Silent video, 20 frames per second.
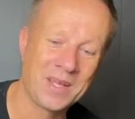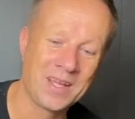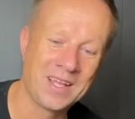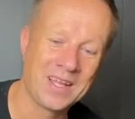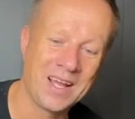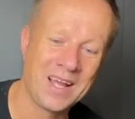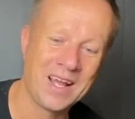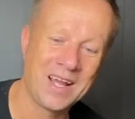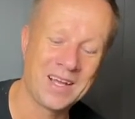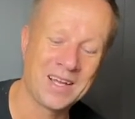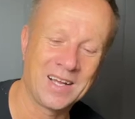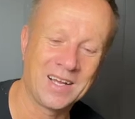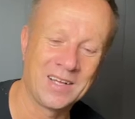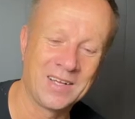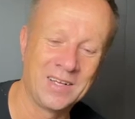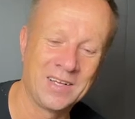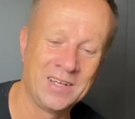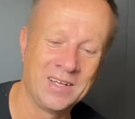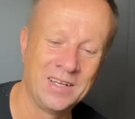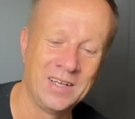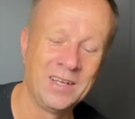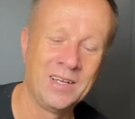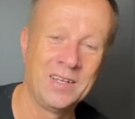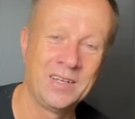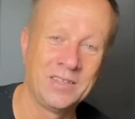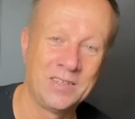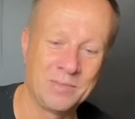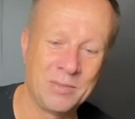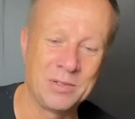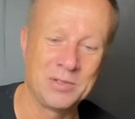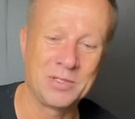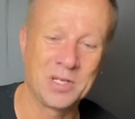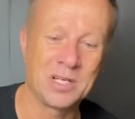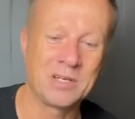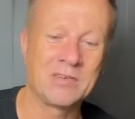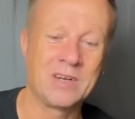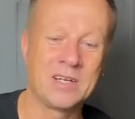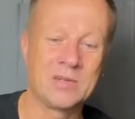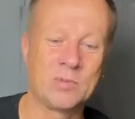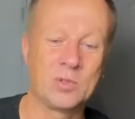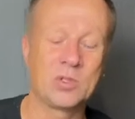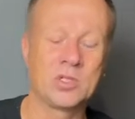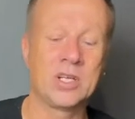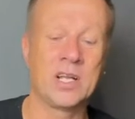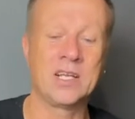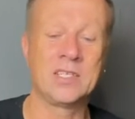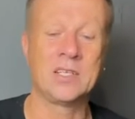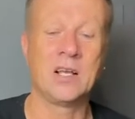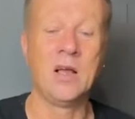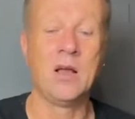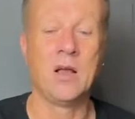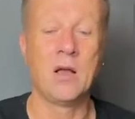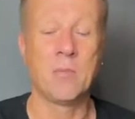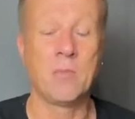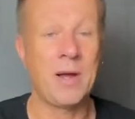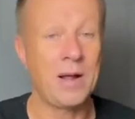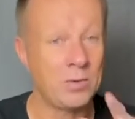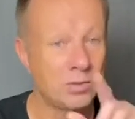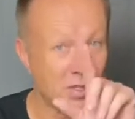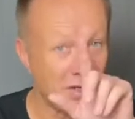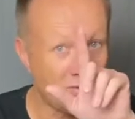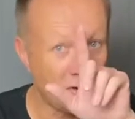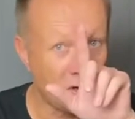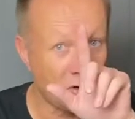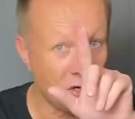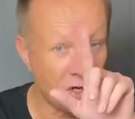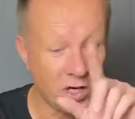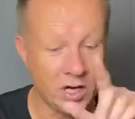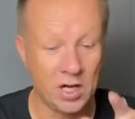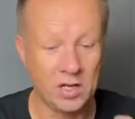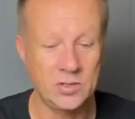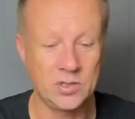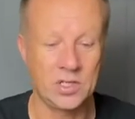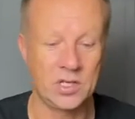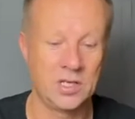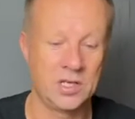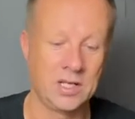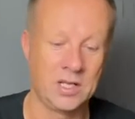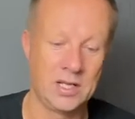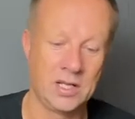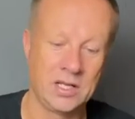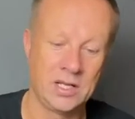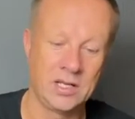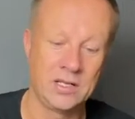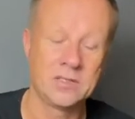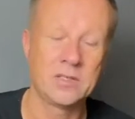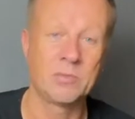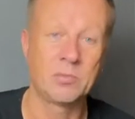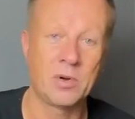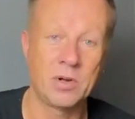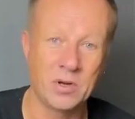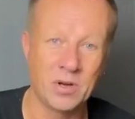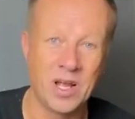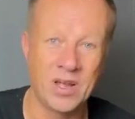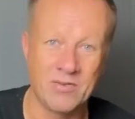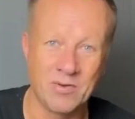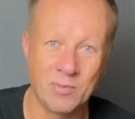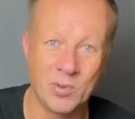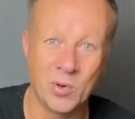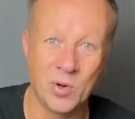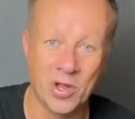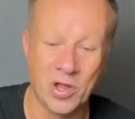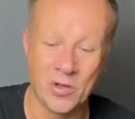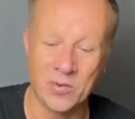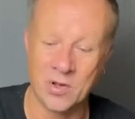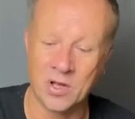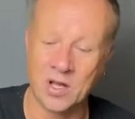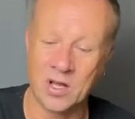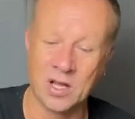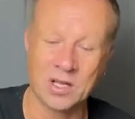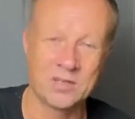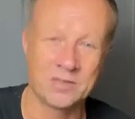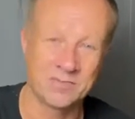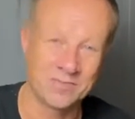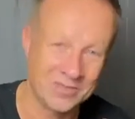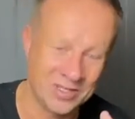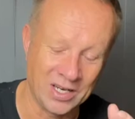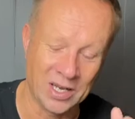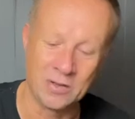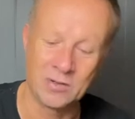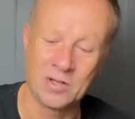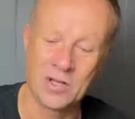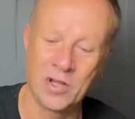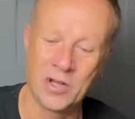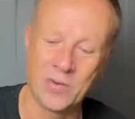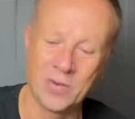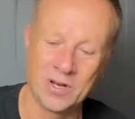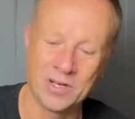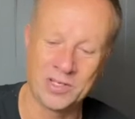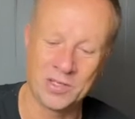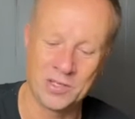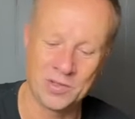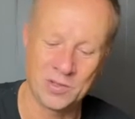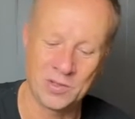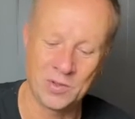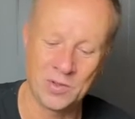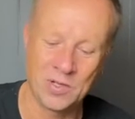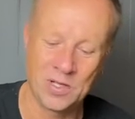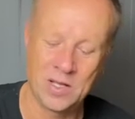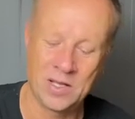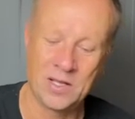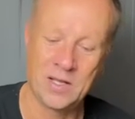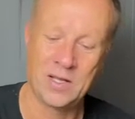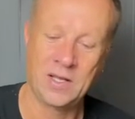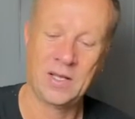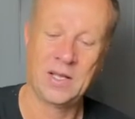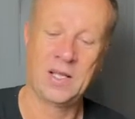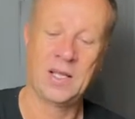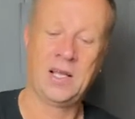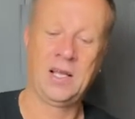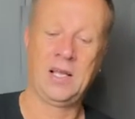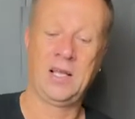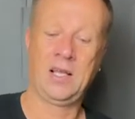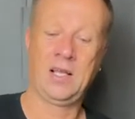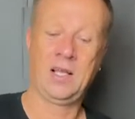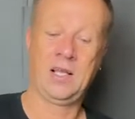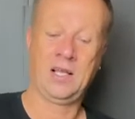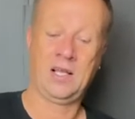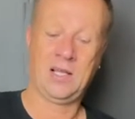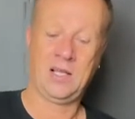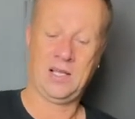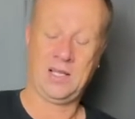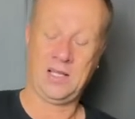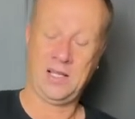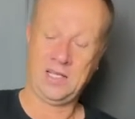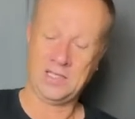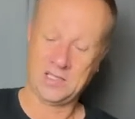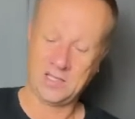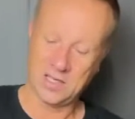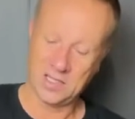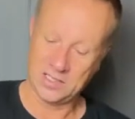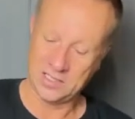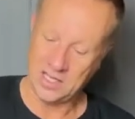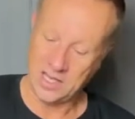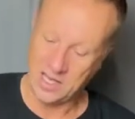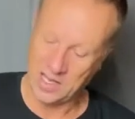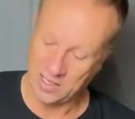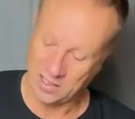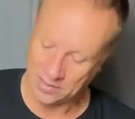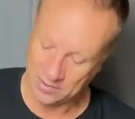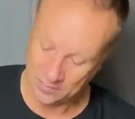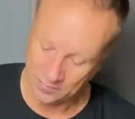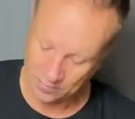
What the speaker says: They are the most incredible snakes. Males have a longer nose, so probably look even more cute and you know, cuter than usual. These guys here,